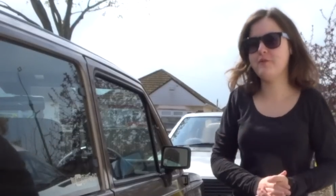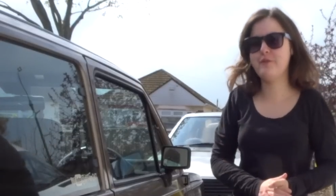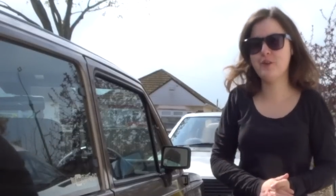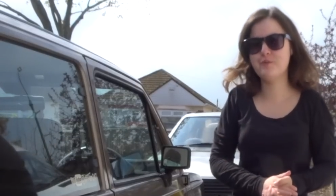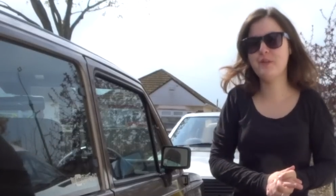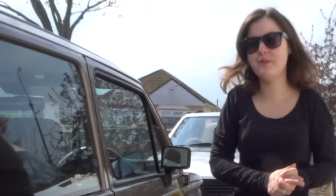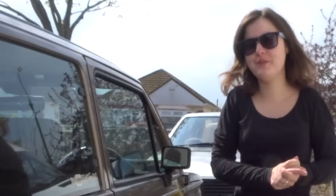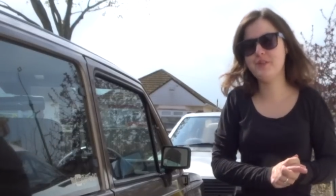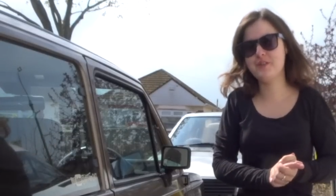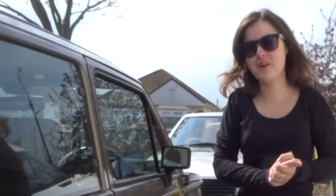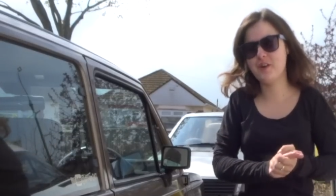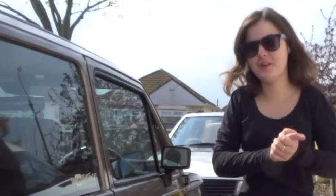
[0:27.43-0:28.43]
filming for
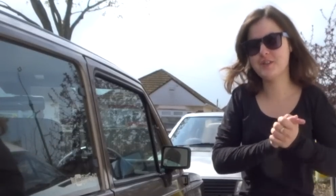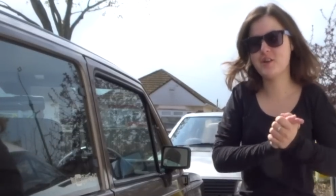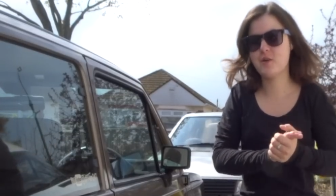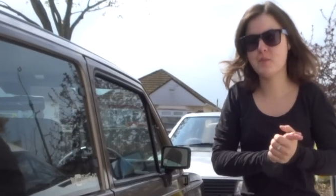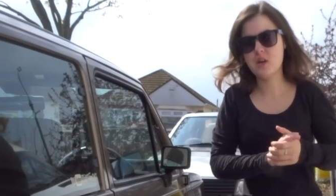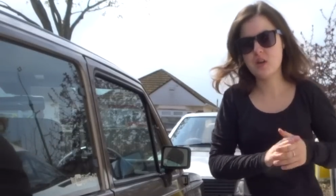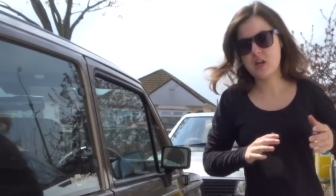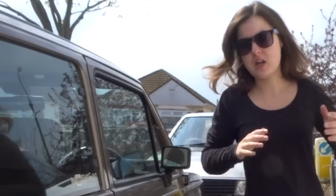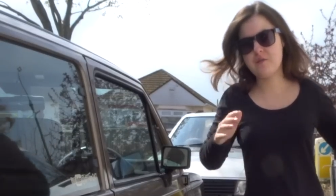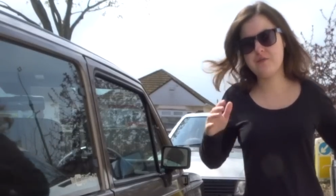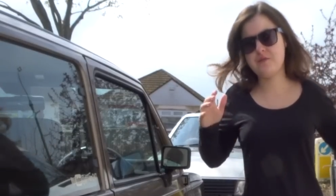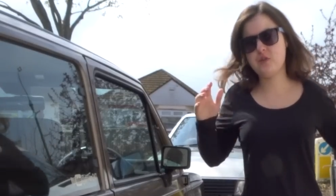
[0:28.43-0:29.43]
you guys. Um,
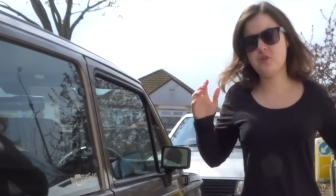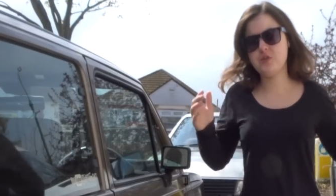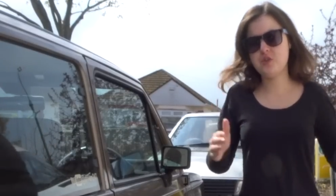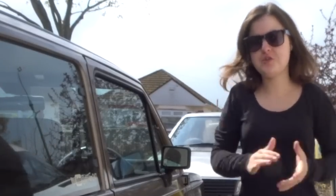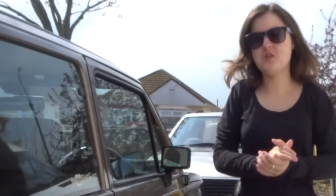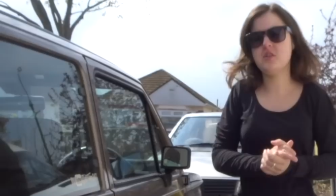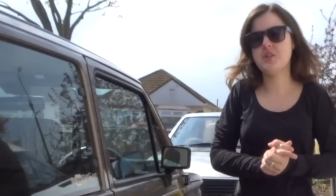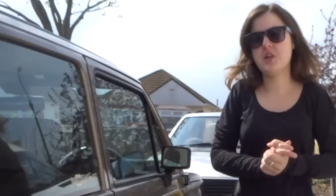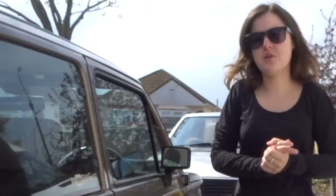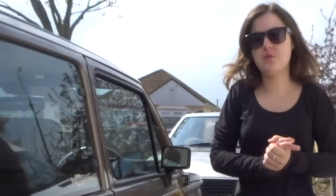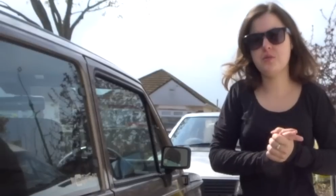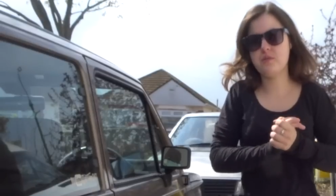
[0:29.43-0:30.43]
if you're new to the
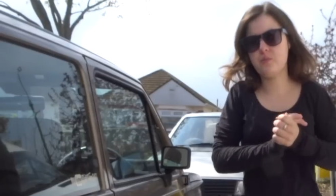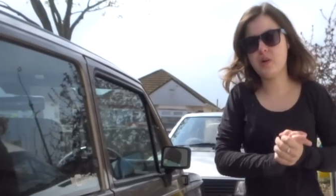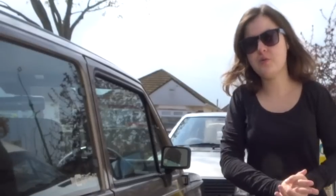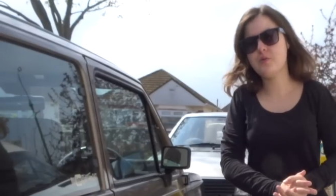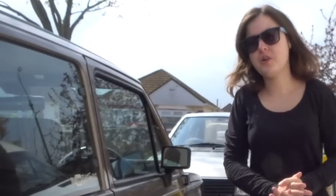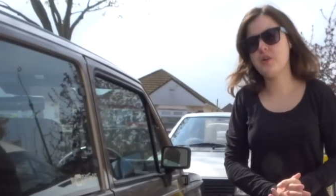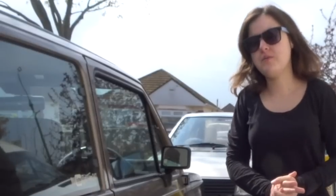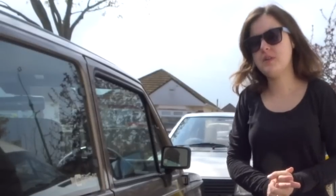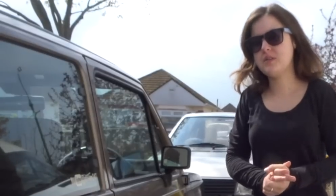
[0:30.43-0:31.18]
channel then welcome,